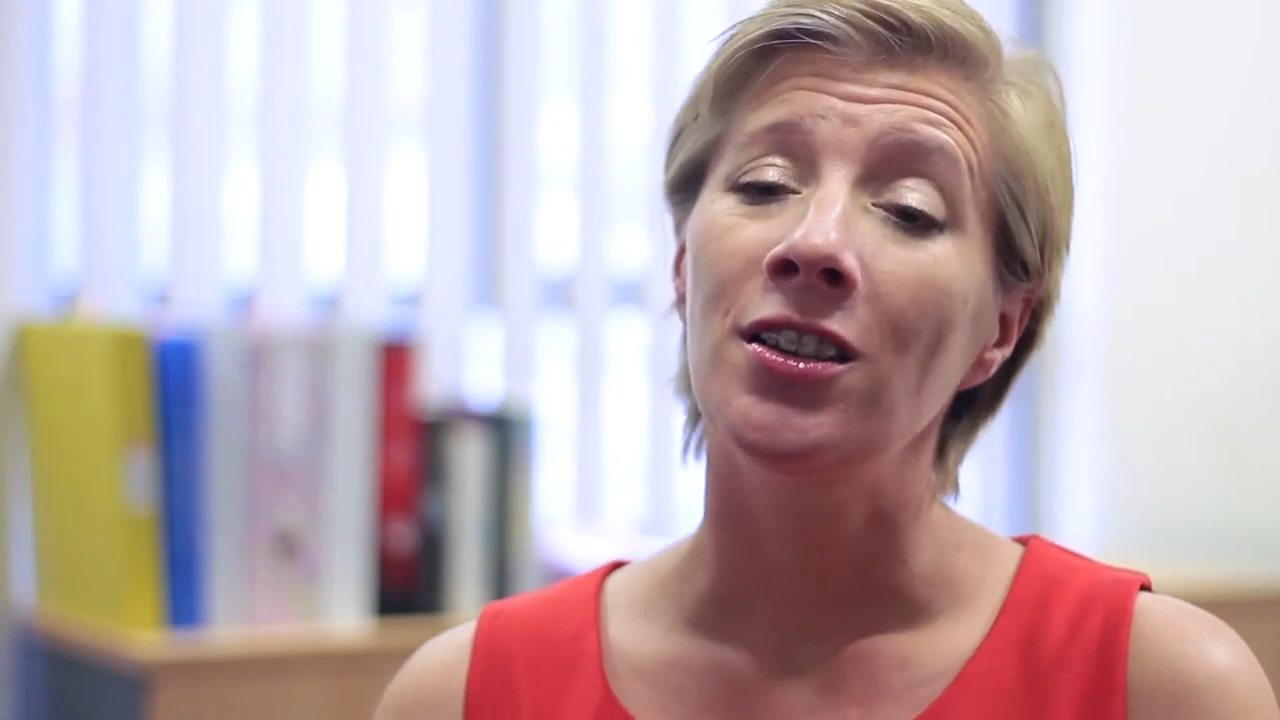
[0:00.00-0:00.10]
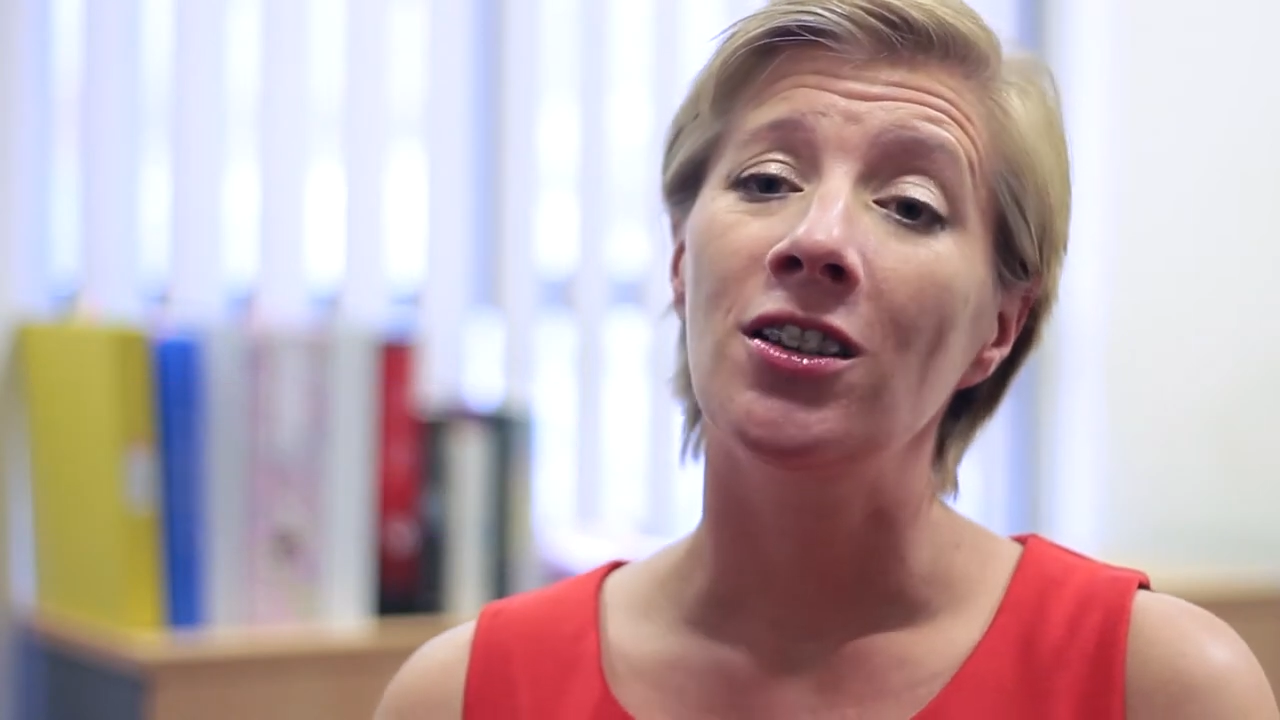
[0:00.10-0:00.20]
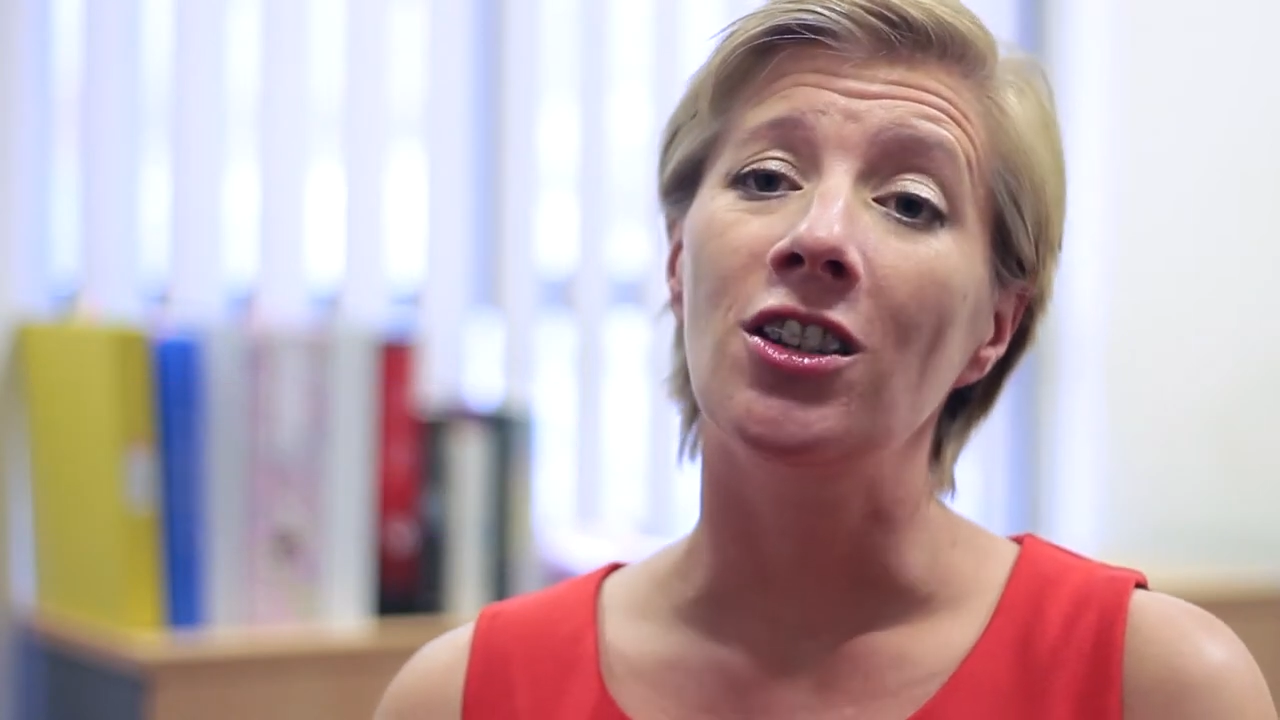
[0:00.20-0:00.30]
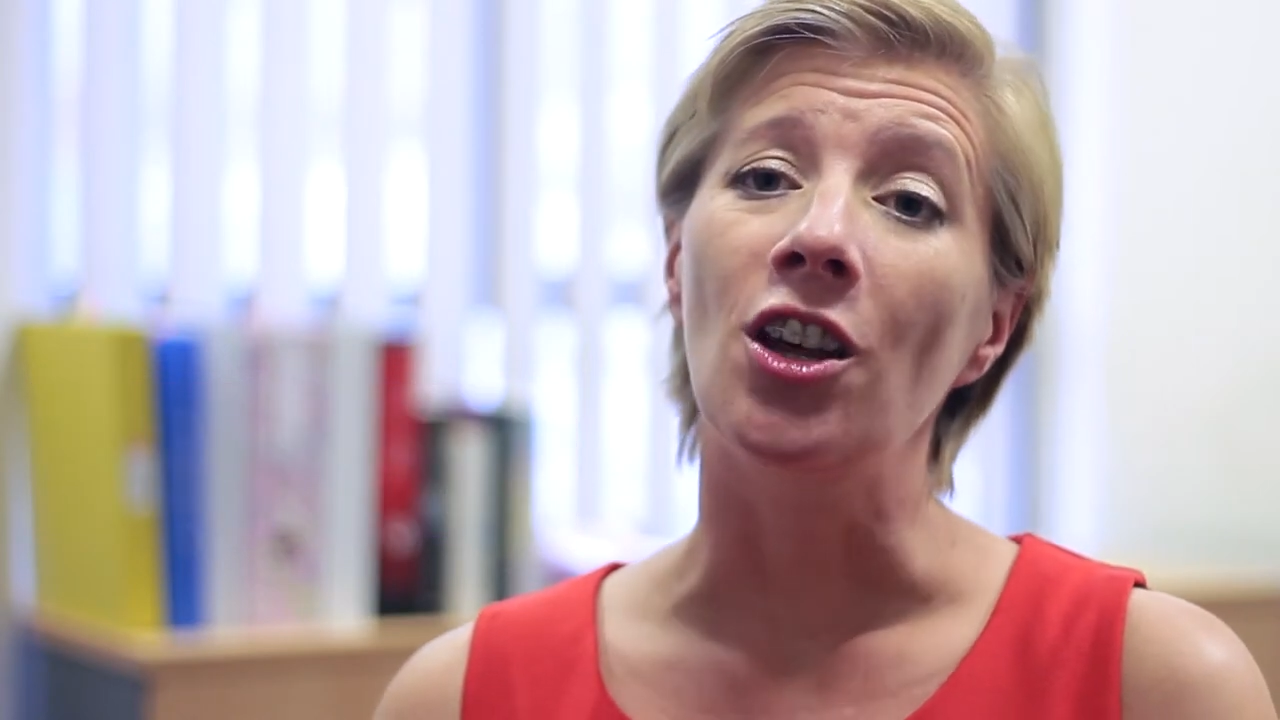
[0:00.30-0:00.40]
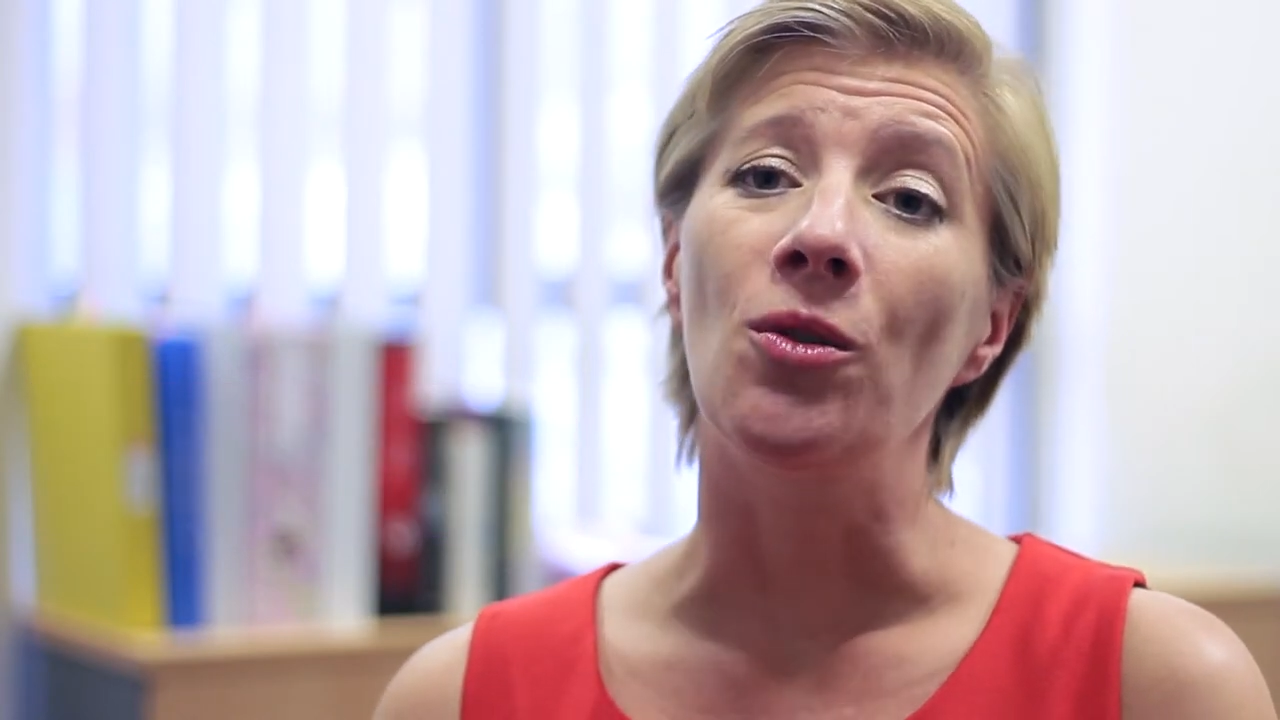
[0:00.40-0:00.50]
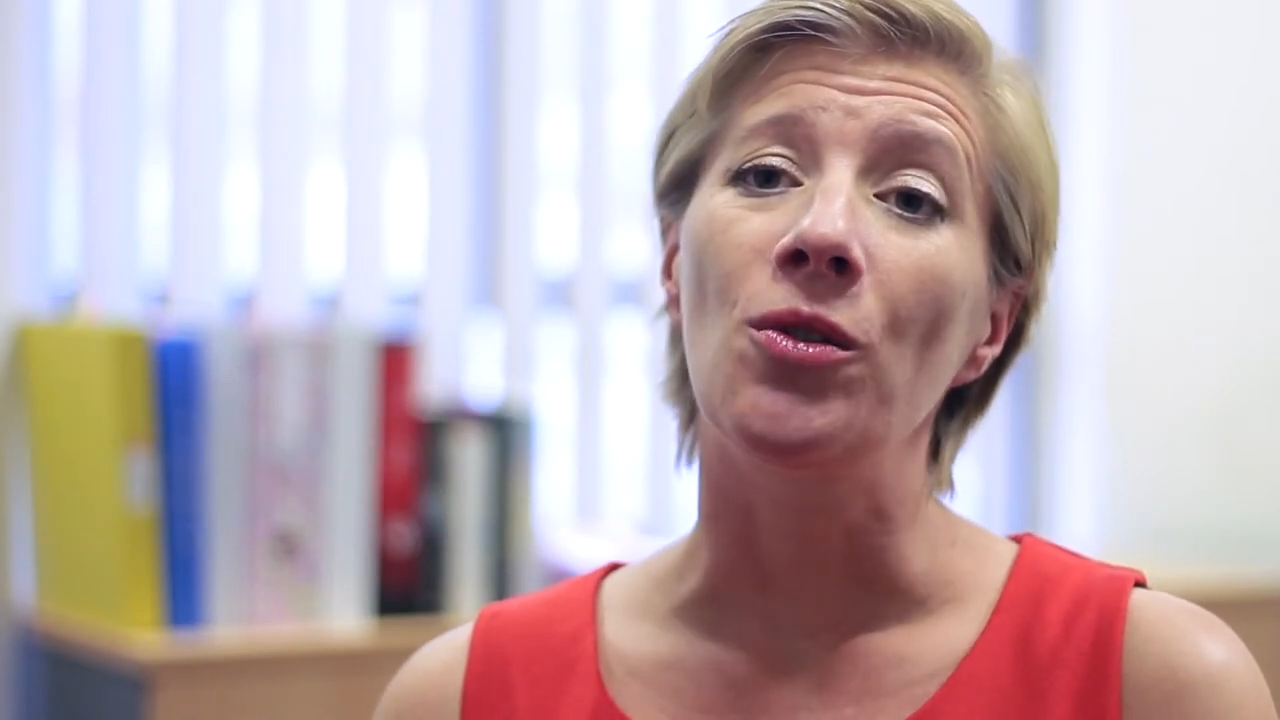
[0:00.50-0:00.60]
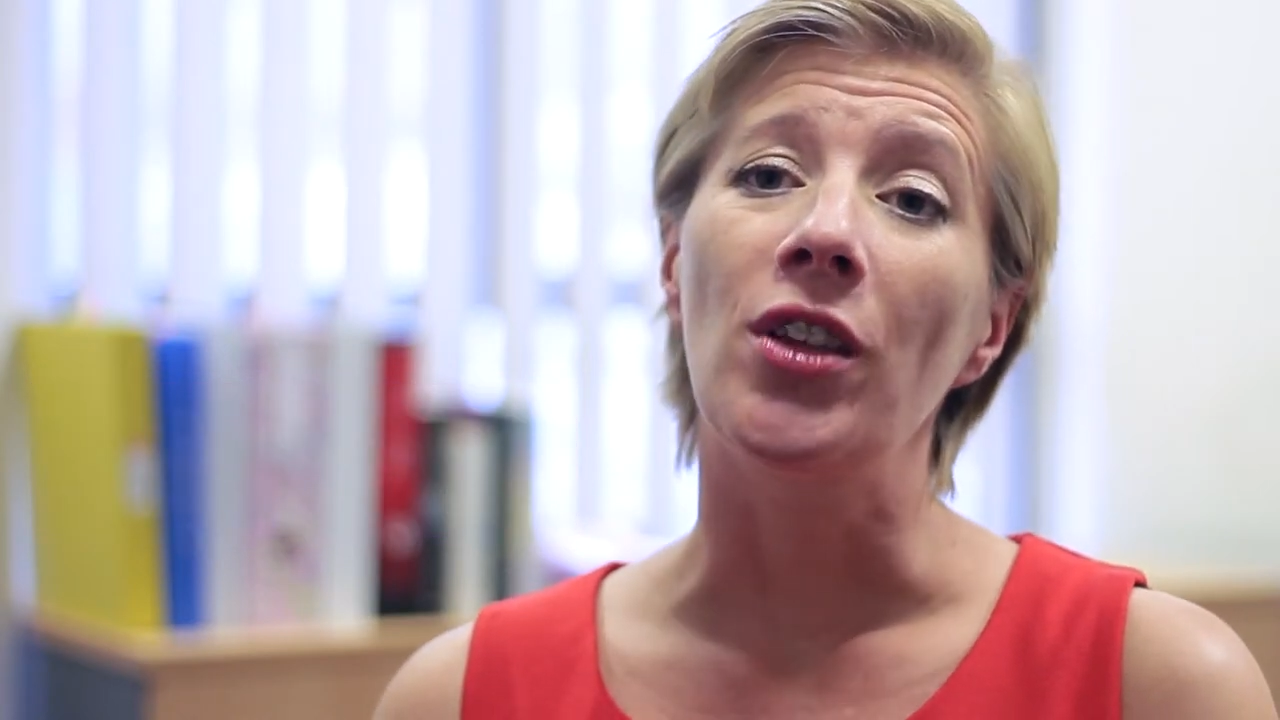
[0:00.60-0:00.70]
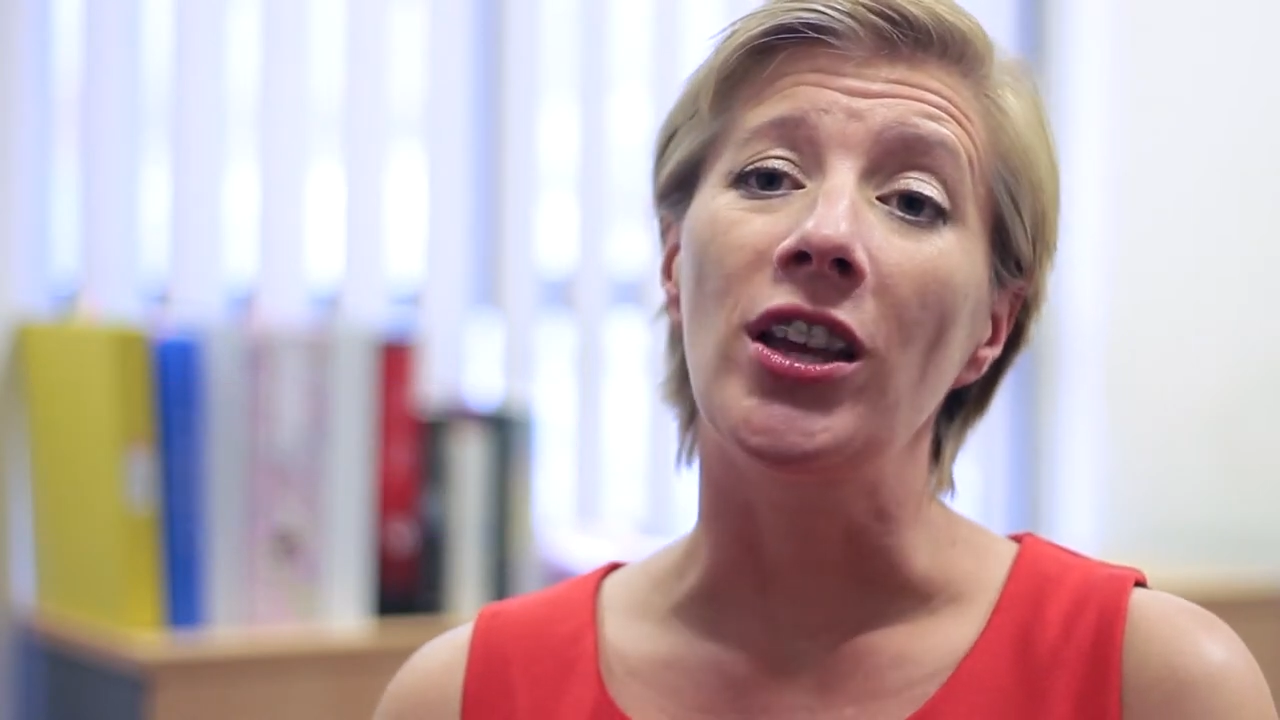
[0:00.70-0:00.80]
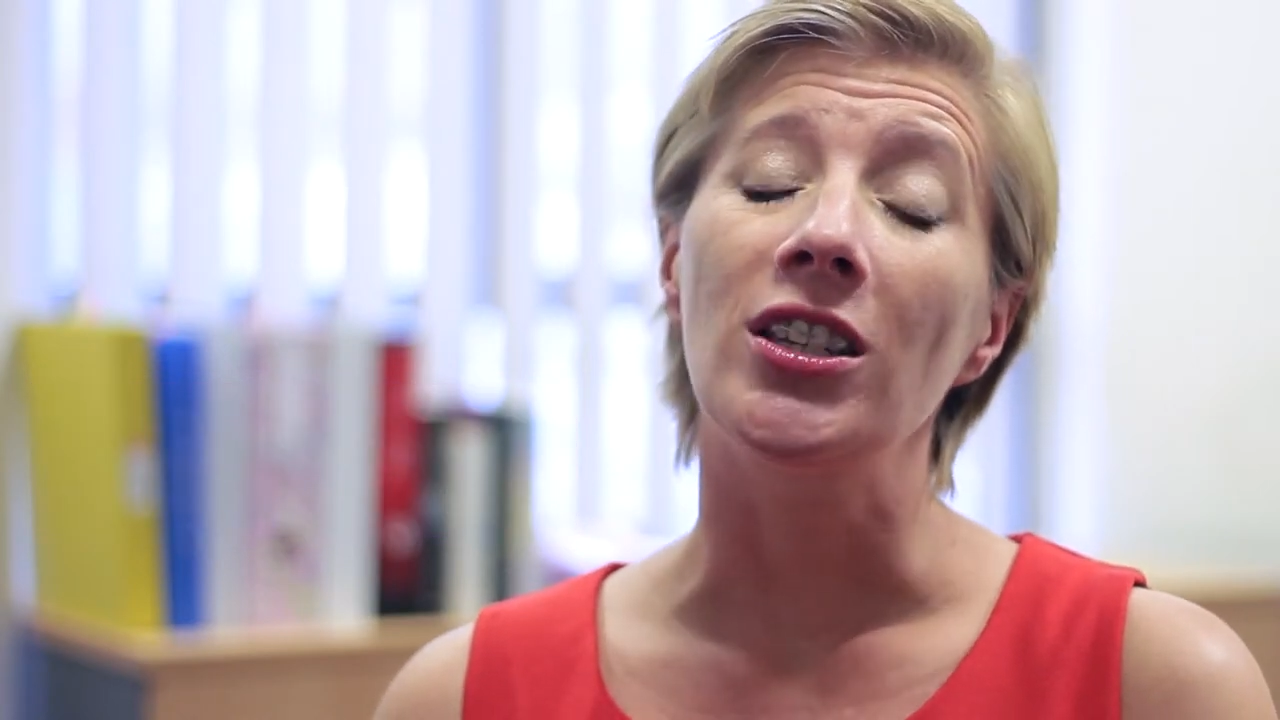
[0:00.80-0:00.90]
So they